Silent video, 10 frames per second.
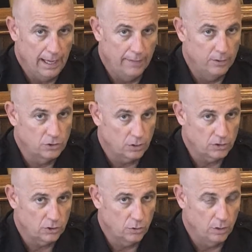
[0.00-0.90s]
and there's
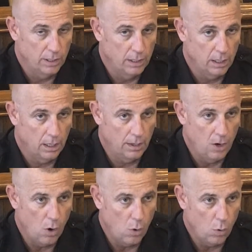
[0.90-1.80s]
also uh,
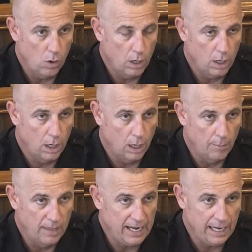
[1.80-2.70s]
no,
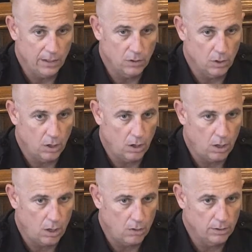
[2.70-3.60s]
um, they handle
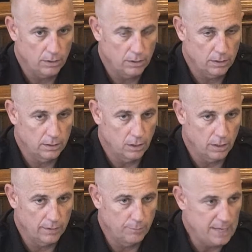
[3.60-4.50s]
all the,
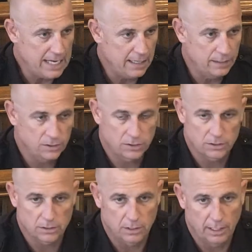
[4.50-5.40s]
all the
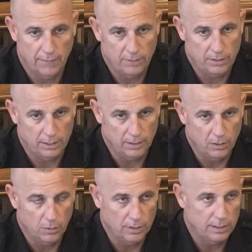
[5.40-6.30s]
maintenance, everything.
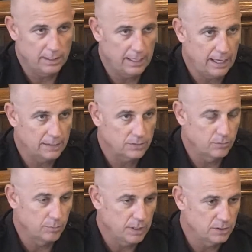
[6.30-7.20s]
The only thing they ask
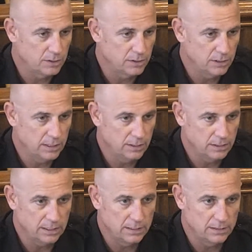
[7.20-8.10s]
from us is,
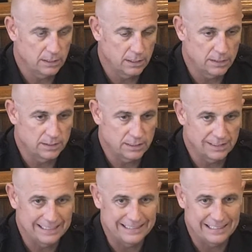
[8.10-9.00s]
is, is uh,
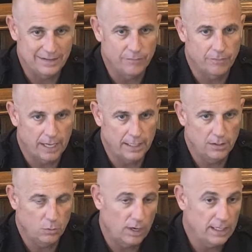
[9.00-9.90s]
assistance in
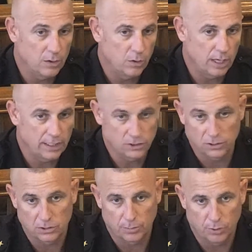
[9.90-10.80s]
finding the right
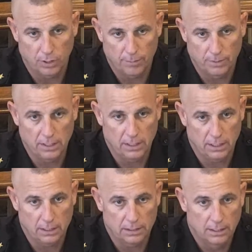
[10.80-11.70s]
locations to put up the,